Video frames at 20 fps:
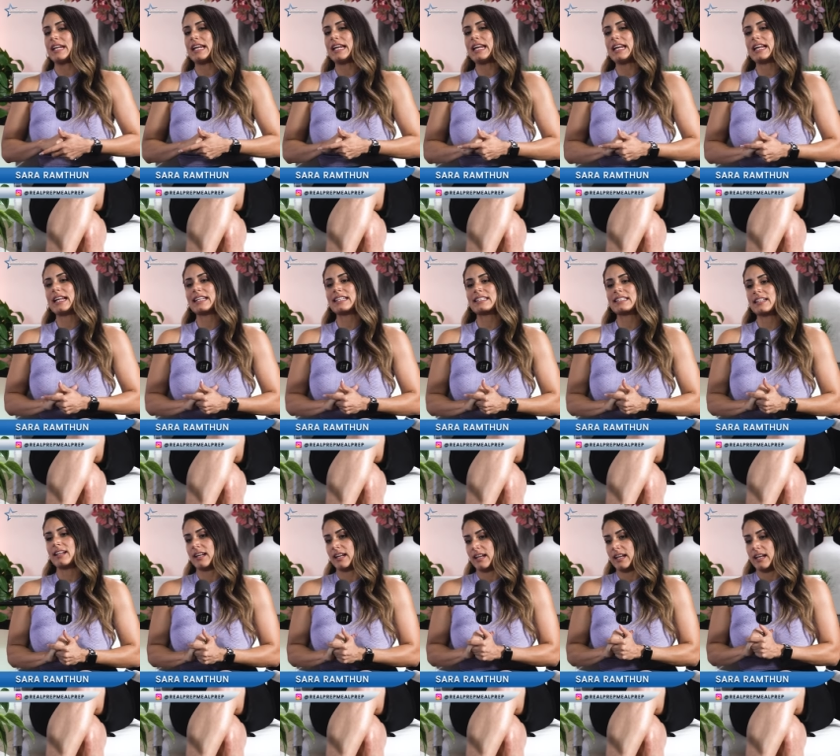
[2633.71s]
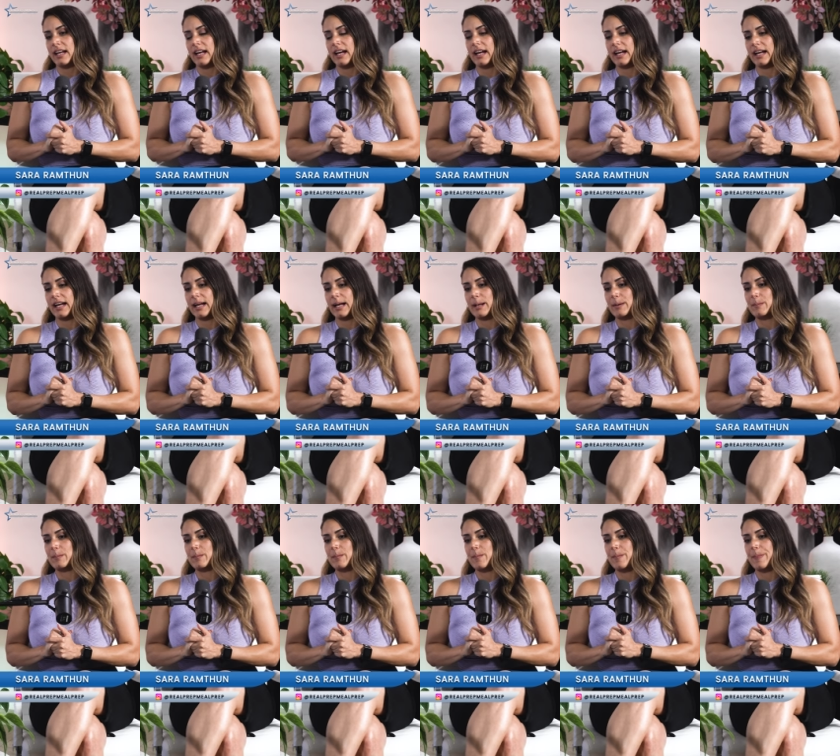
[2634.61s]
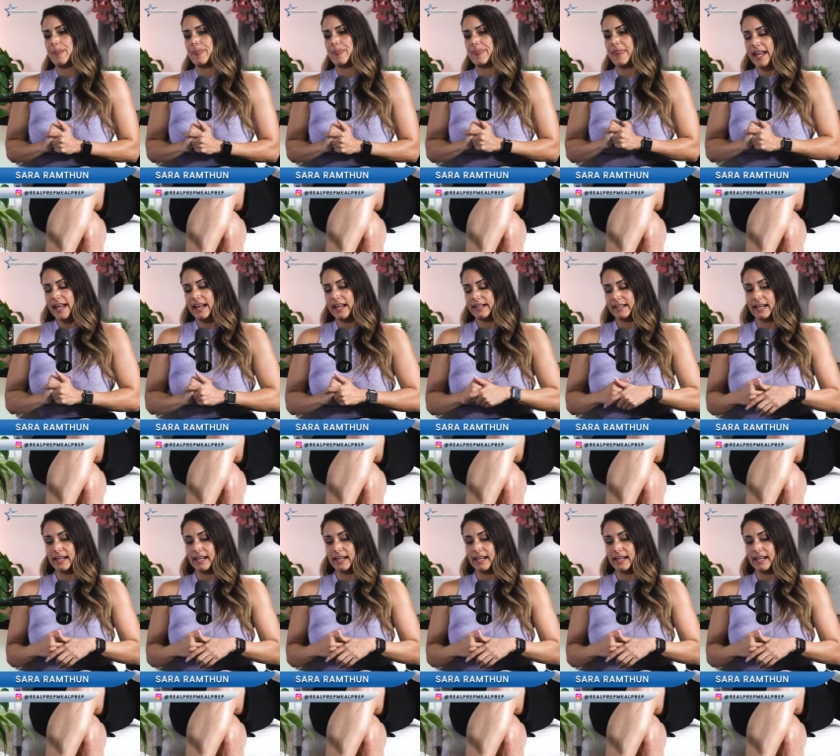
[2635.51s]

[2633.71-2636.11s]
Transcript: and um, that